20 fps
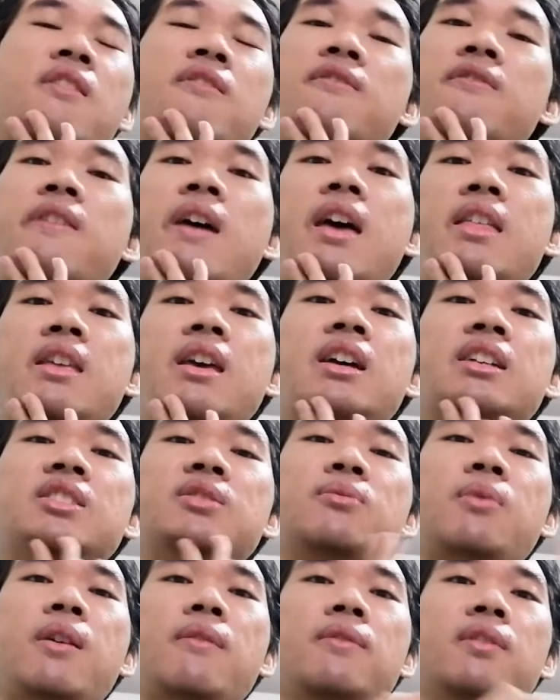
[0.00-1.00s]
Van
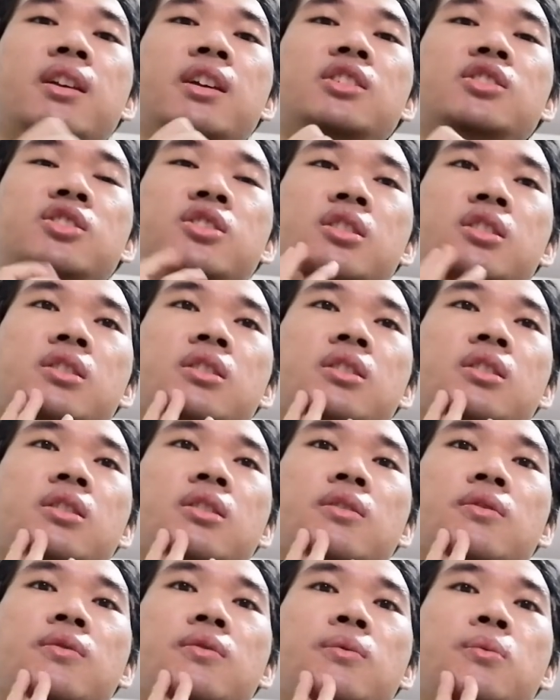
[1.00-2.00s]
Eck's revelation
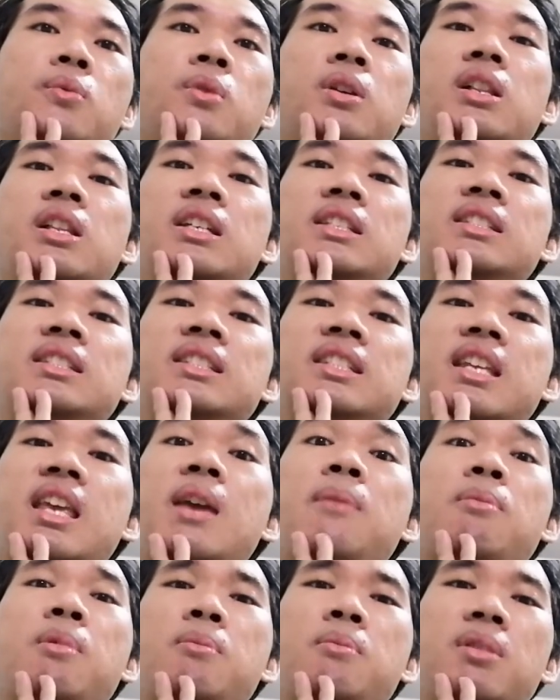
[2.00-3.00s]
of Wylan's
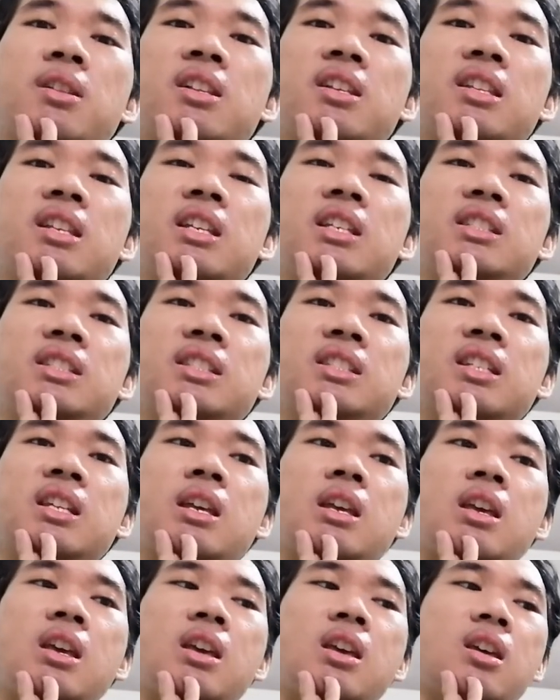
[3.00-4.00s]
capabilities
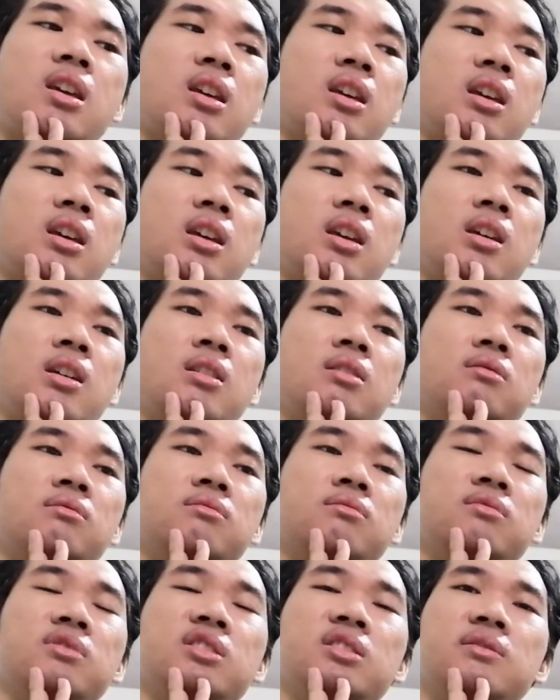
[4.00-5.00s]

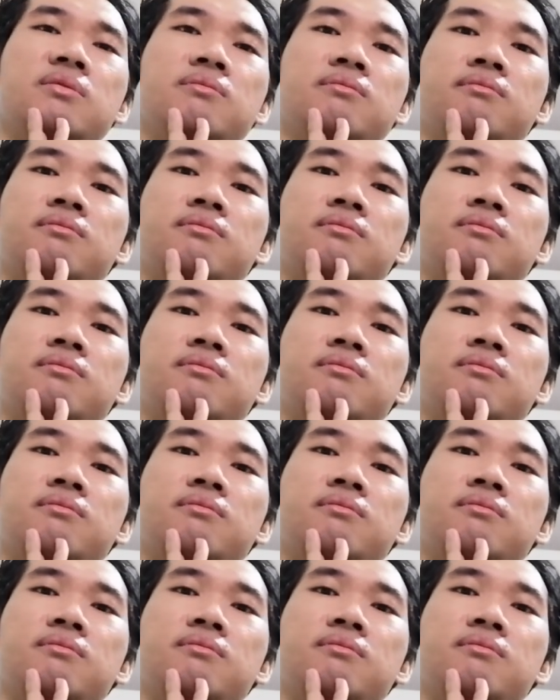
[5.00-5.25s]
and